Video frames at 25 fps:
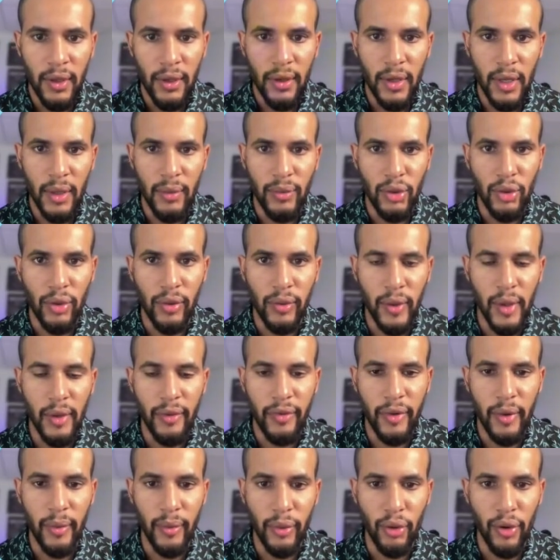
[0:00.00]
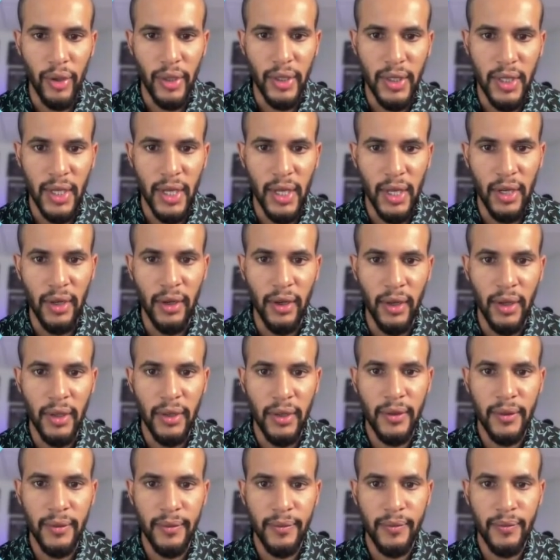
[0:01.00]
comes all the way from north end,
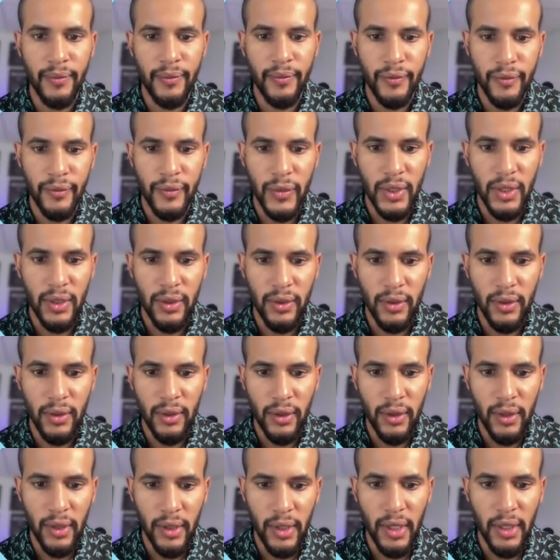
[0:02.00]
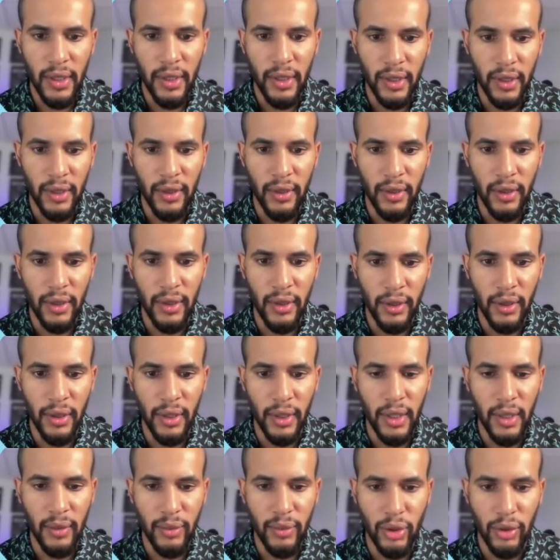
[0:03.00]
and then
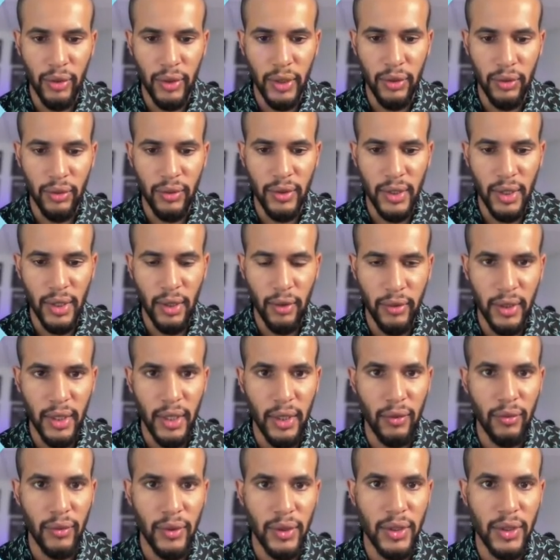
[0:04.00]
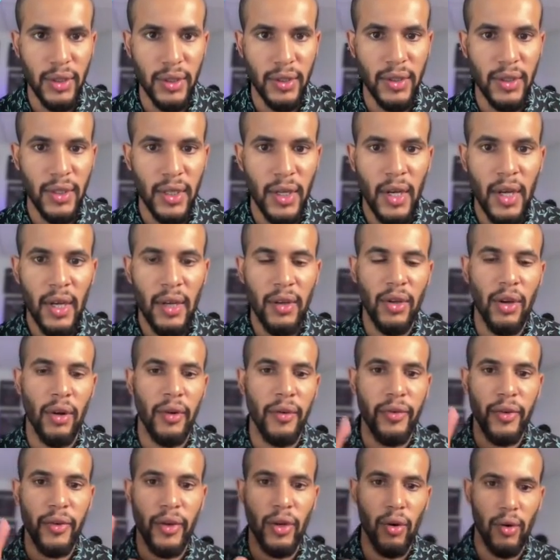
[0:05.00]
it comes all the way to south end, which is,
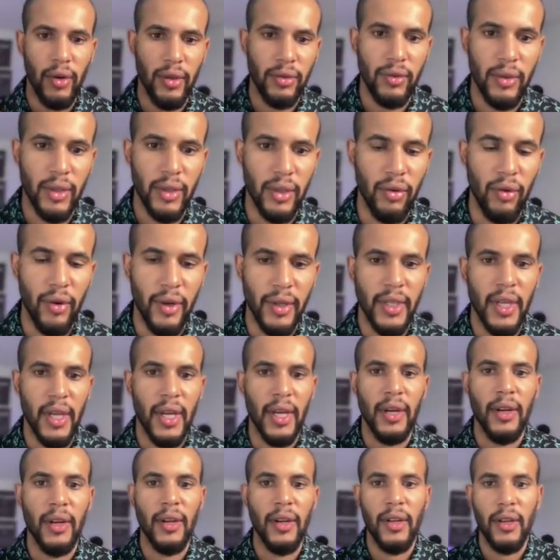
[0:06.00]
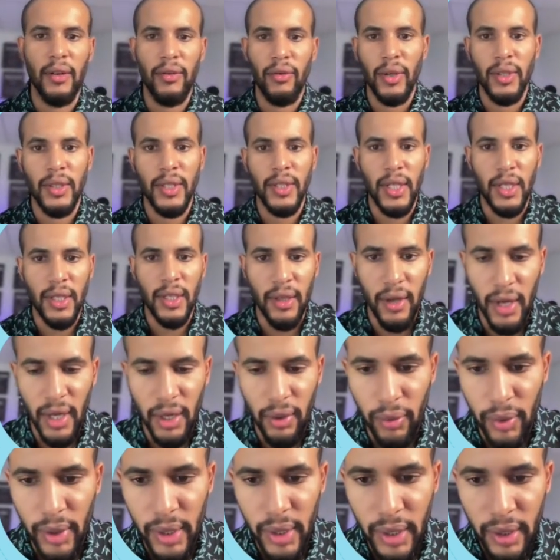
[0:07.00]
if you go into north end, you want to take the
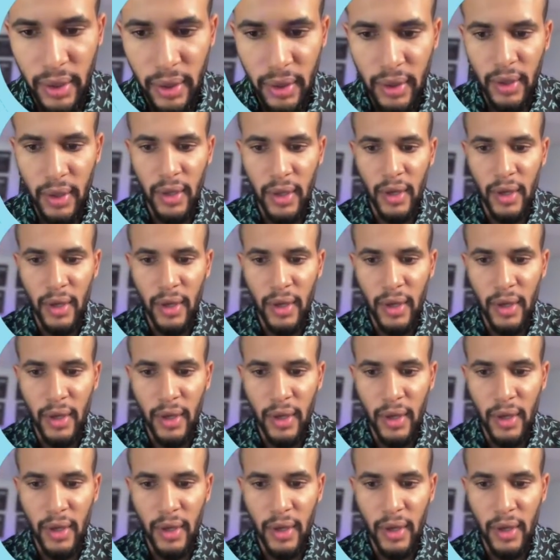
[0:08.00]
highway, it